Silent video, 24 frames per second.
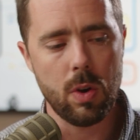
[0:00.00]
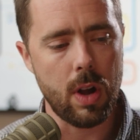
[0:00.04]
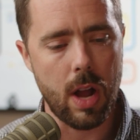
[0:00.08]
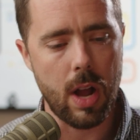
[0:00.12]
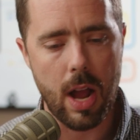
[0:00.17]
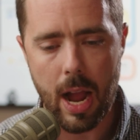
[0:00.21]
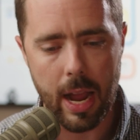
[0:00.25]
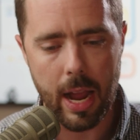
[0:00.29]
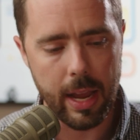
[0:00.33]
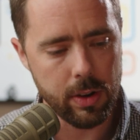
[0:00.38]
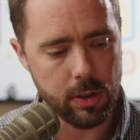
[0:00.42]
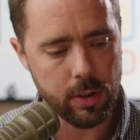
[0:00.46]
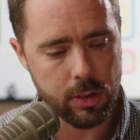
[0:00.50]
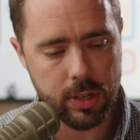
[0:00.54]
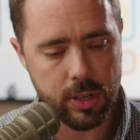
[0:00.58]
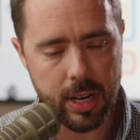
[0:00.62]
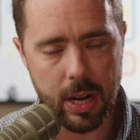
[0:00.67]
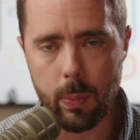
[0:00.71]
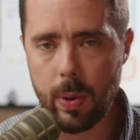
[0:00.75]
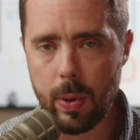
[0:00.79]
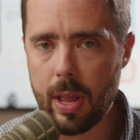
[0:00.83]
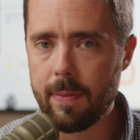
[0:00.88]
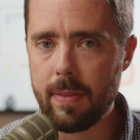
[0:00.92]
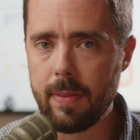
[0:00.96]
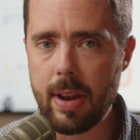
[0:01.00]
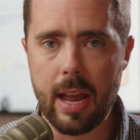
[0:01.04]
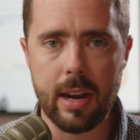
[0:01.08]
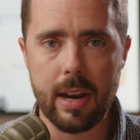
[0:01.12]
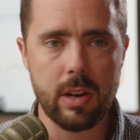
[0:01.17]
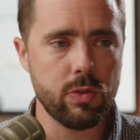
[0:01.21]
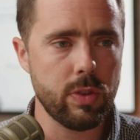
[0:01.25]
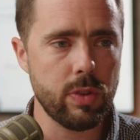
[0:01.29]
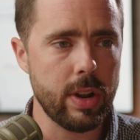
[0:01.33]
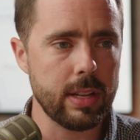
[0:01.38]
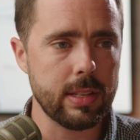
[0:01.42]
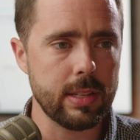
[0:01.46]
I understand we have not
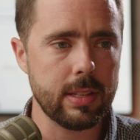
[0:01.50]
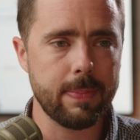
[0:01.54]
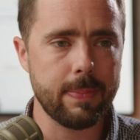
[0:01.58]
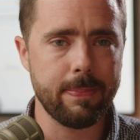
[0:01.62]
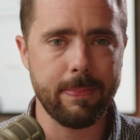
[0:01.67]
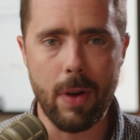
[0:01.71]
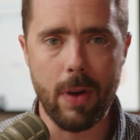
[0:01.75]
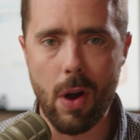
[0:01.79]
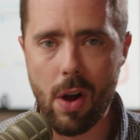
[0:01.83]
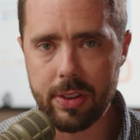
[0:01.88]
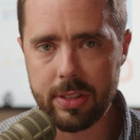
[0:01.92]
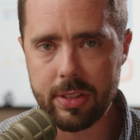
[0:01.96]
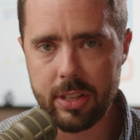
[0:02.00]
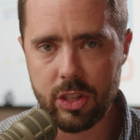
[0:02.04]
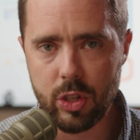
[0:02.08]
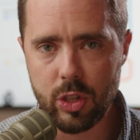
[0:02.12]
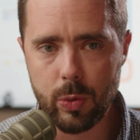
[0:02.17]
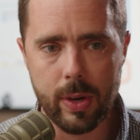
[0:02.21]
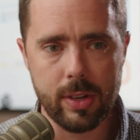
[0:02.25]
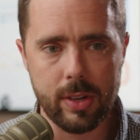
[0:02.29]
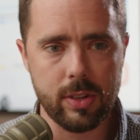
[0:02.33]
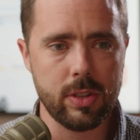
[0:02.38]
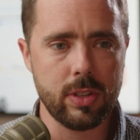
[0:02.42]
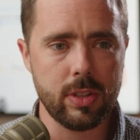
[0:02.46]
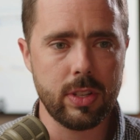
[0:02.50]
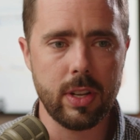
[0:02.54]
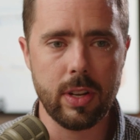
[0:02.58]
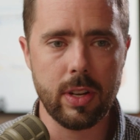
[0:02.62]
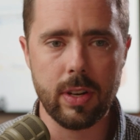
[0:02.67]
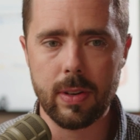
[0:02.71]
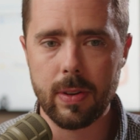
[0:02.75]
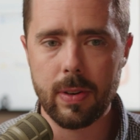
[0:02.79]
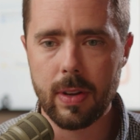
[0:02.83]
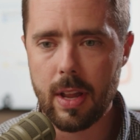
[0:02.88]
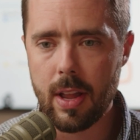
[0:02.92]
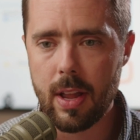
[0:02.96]
addressed all situations
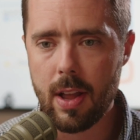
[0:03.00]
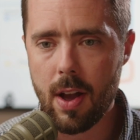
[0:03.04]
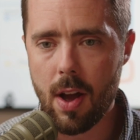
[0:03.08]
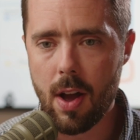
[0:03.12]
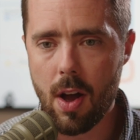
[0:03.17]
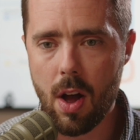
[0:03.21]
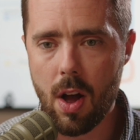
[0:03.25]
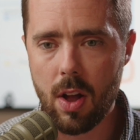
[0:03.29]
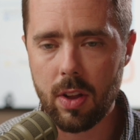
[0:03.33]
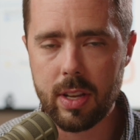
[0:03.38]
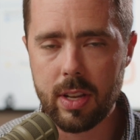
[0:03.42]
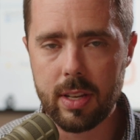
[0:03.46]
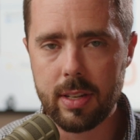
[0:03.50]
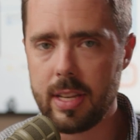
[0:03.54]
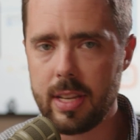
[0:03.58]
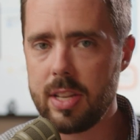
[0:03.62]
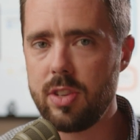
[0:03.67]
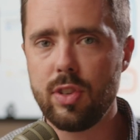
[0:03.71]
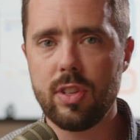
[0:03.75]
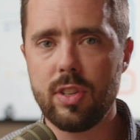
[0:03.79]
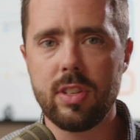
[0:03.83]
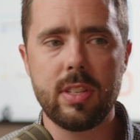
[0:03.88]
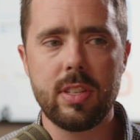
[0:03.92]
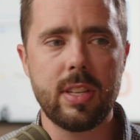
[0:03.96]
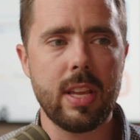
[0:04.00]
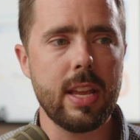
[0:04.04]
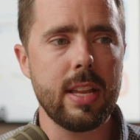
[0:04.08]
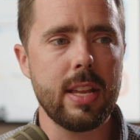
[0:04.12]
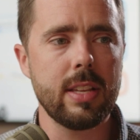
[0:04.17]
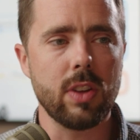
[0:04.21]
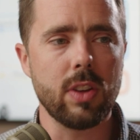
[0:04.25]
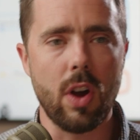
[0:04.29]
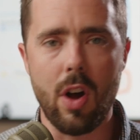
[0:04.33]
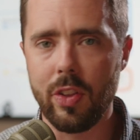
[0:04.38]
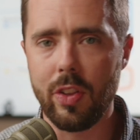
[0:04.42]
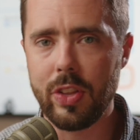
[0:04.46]
here, all
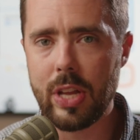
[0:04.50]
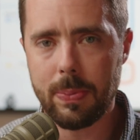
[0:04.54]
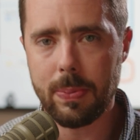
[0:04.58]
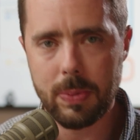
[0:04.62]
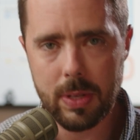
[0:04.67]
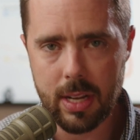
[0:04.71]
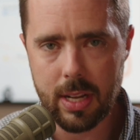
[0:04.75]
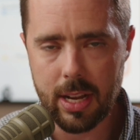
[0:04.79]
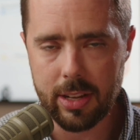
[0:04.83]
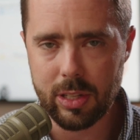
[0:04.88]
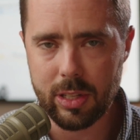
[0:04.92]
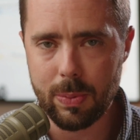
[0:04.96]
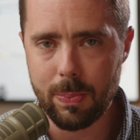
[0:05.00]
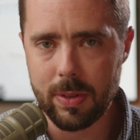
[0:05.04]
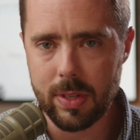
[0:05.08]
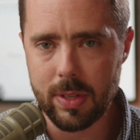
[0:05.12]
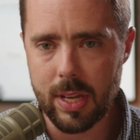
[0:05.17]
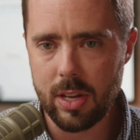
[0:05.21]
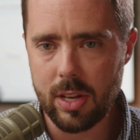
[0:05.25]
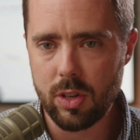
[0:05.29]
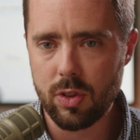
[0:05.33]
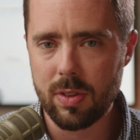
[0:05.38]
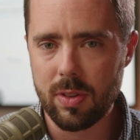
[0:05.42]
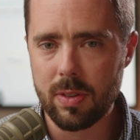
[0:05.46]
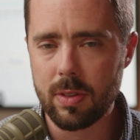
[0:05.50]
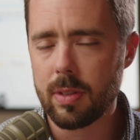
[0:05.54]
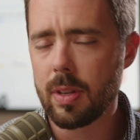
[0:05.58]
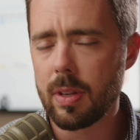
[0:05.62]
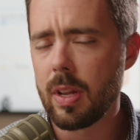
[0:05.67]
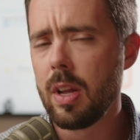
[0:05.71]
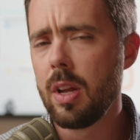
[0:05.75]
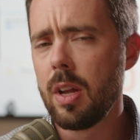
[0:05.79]
contingencies, all types of customizations.